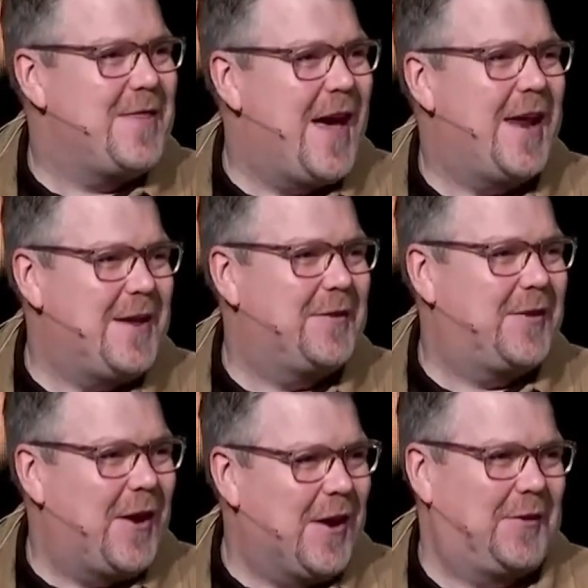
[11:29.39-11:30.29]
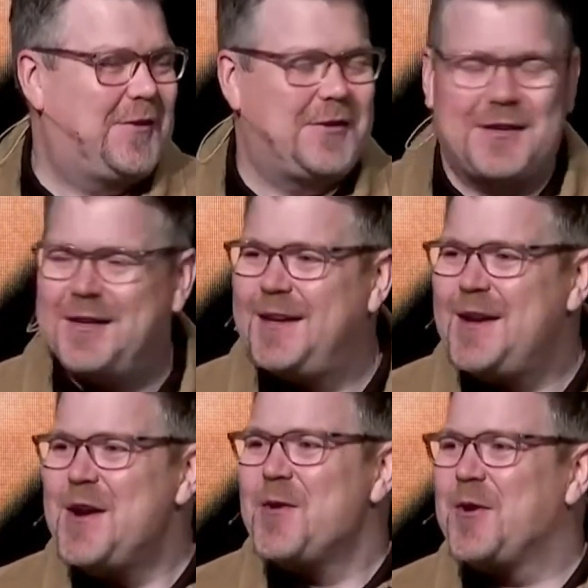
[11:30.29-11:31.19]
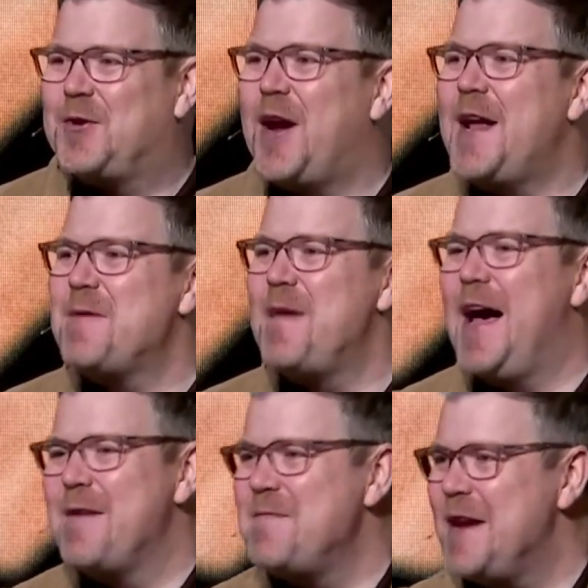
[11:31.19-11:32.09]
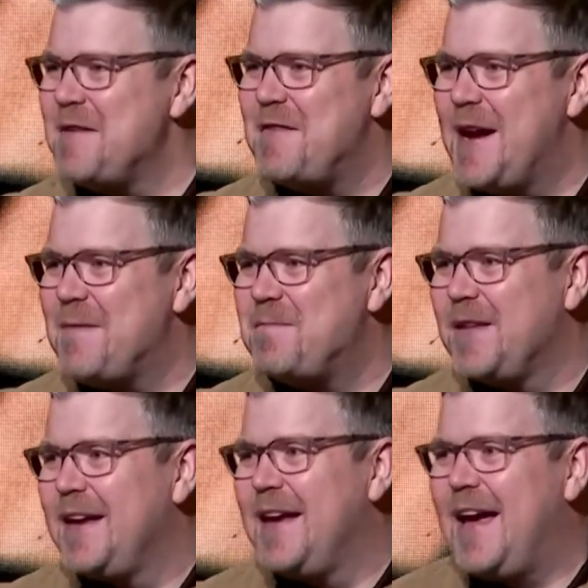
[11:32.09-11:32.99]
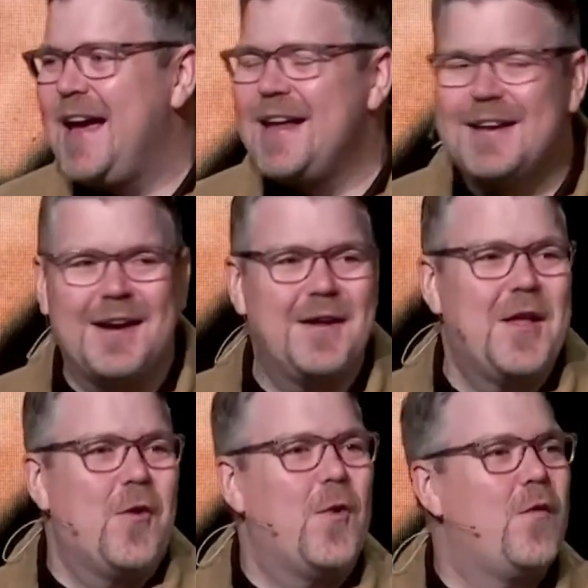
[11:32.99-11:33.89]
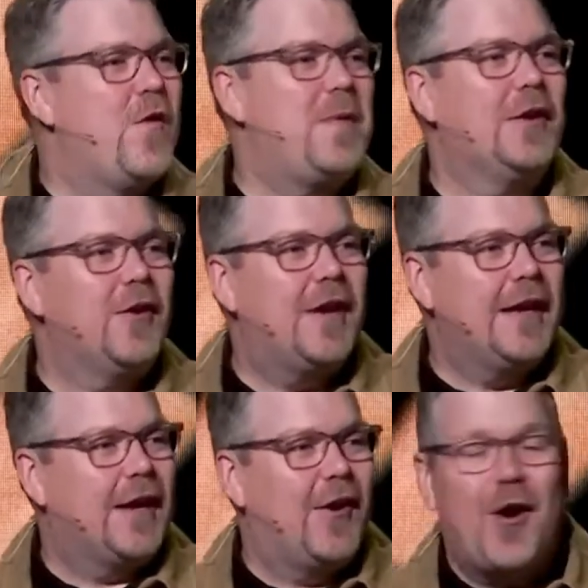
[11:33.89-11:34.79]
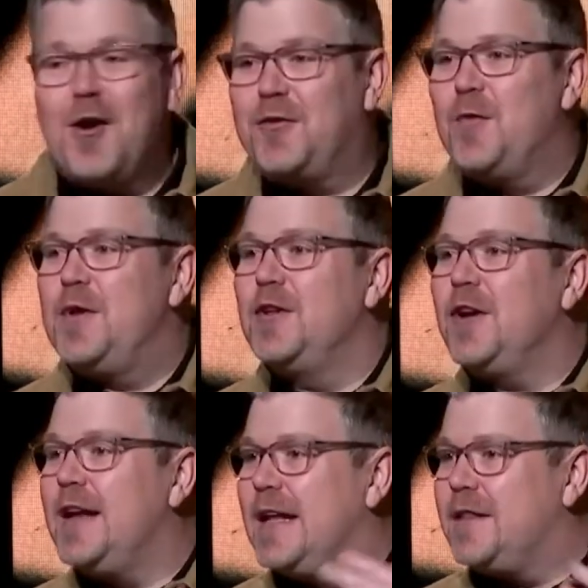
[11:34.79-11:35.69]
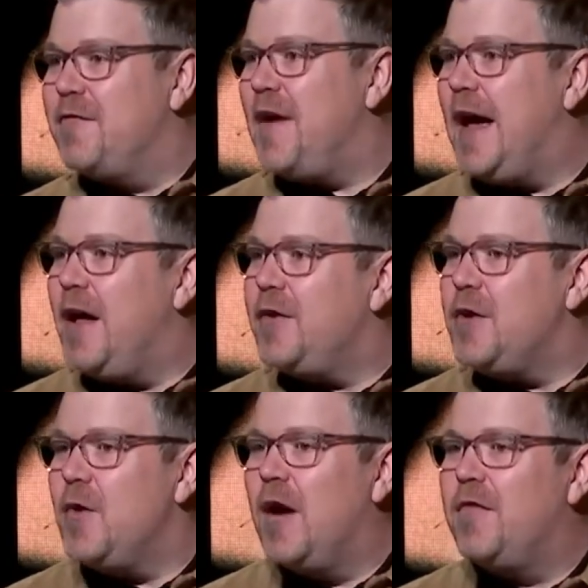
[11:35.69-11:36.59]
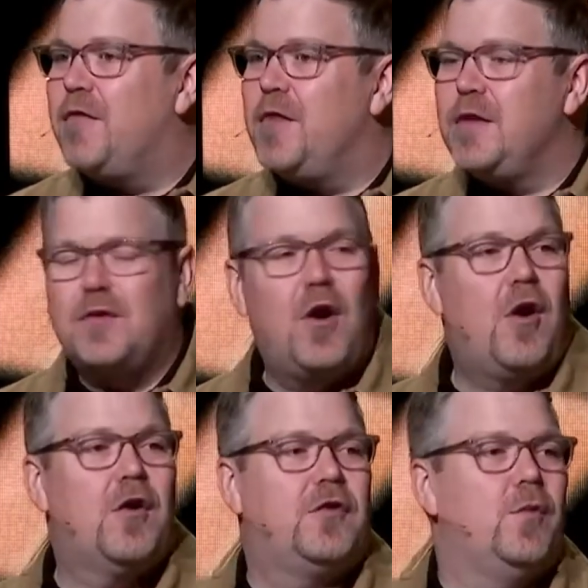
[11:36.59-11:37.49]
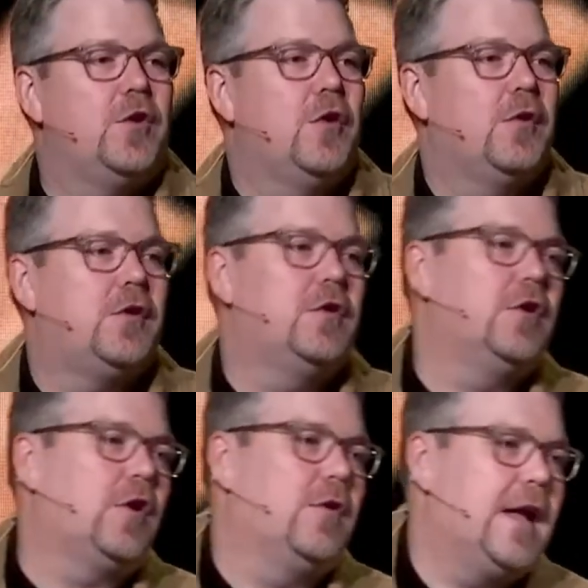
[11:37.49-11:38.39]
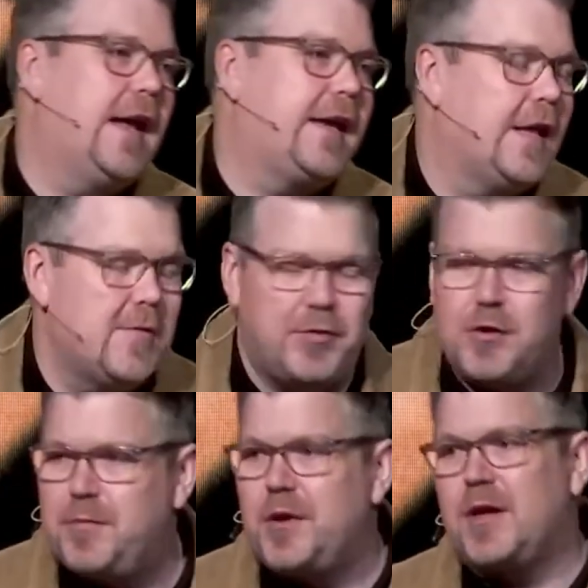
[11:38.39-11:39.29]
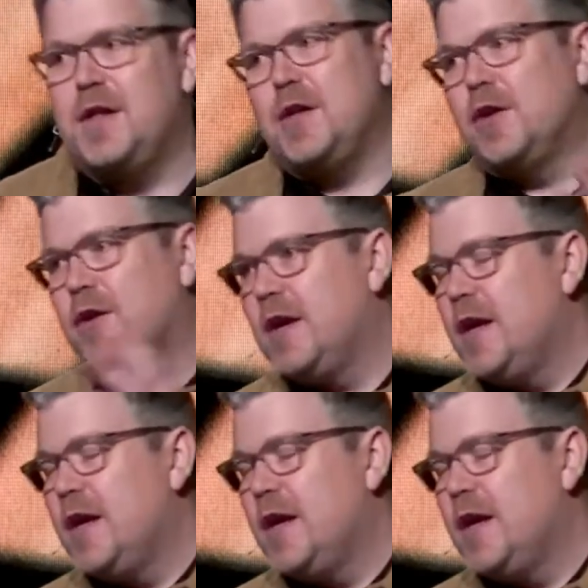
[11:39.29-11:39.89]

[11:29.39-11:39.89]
That is us. We're trying to buy a minivan. And we've been looking at cars, and we've been looking at the value of these cars. And you look online, Kelly Blue Book, and then